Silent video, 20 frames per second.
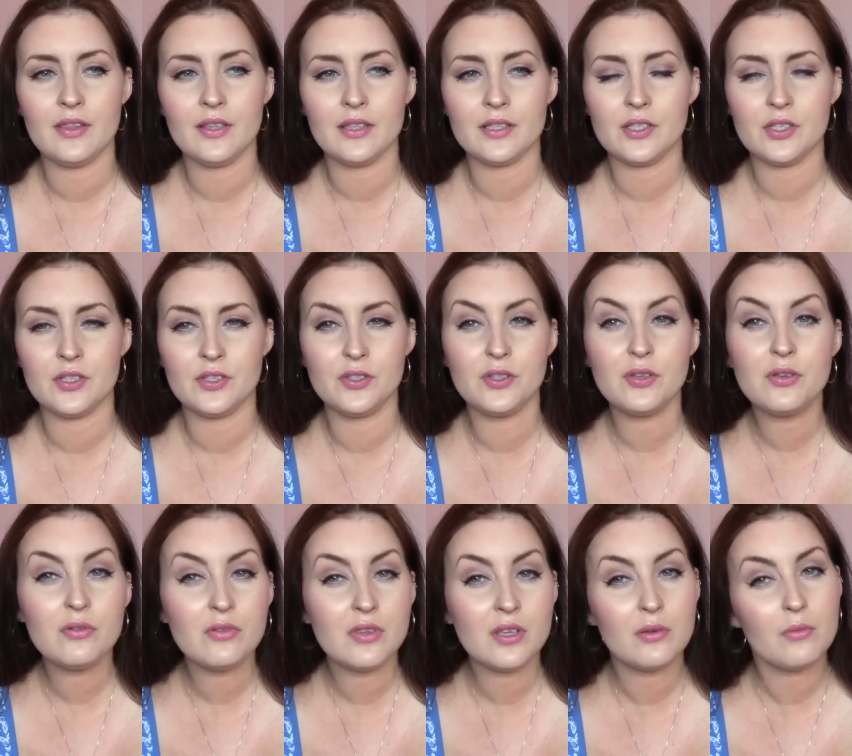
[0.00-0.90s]
I think it's a
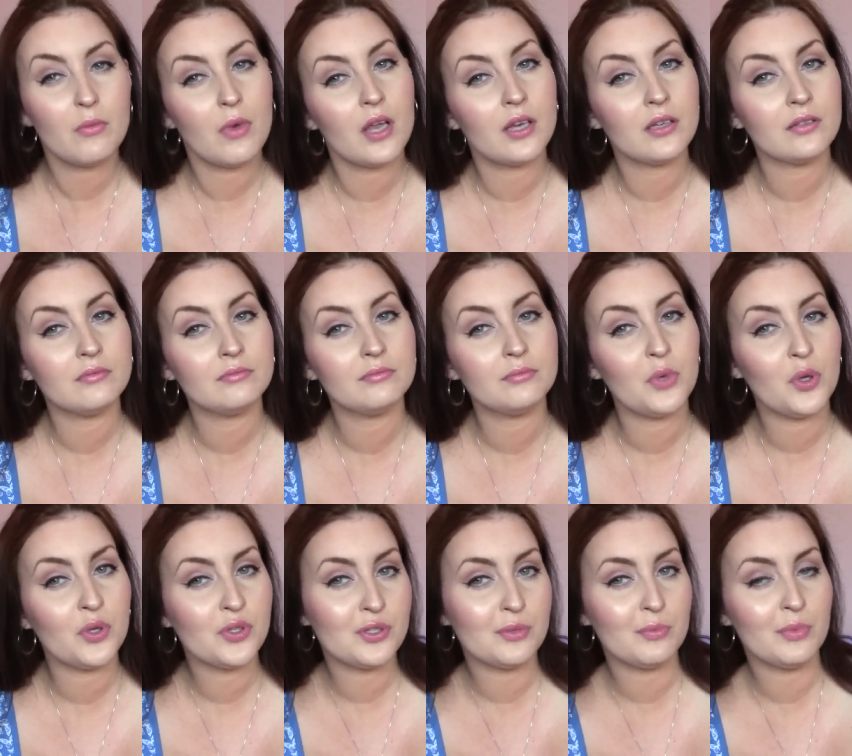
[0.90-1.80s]
soothing one,
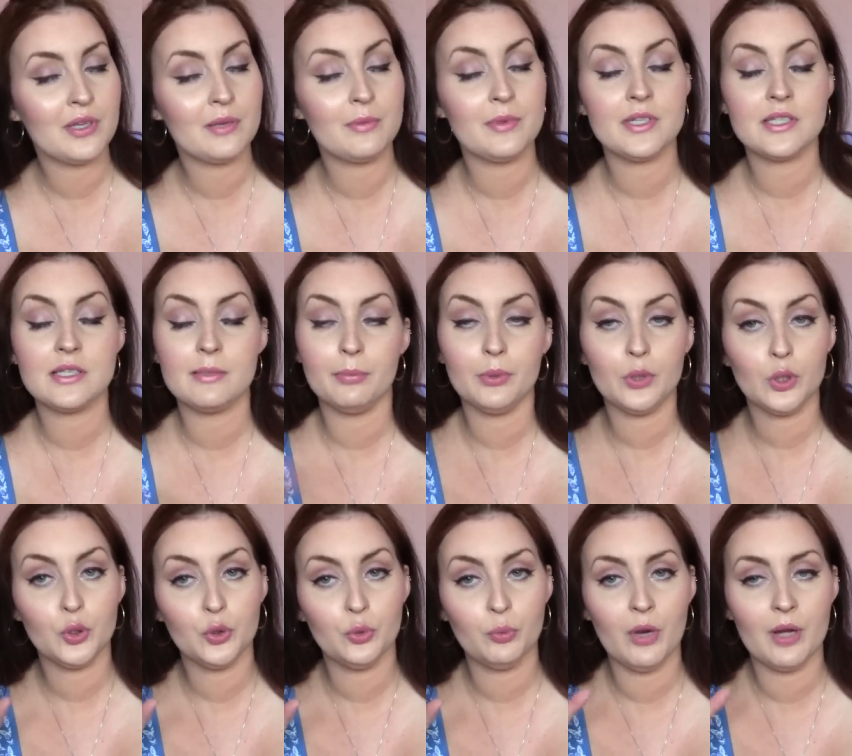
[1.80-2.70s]
possibly, but it's a
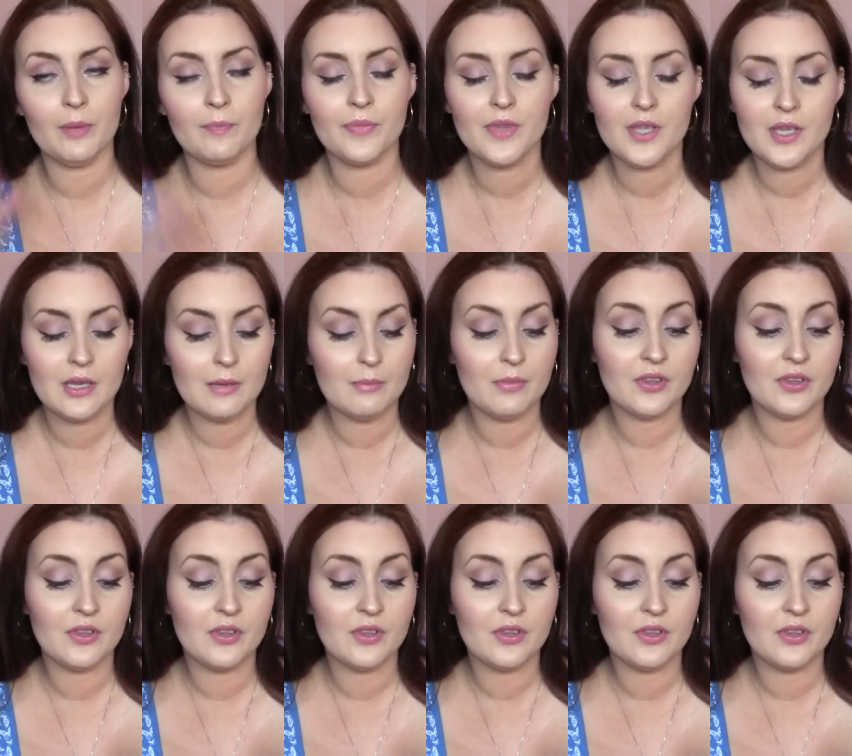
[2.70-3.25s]
blue one.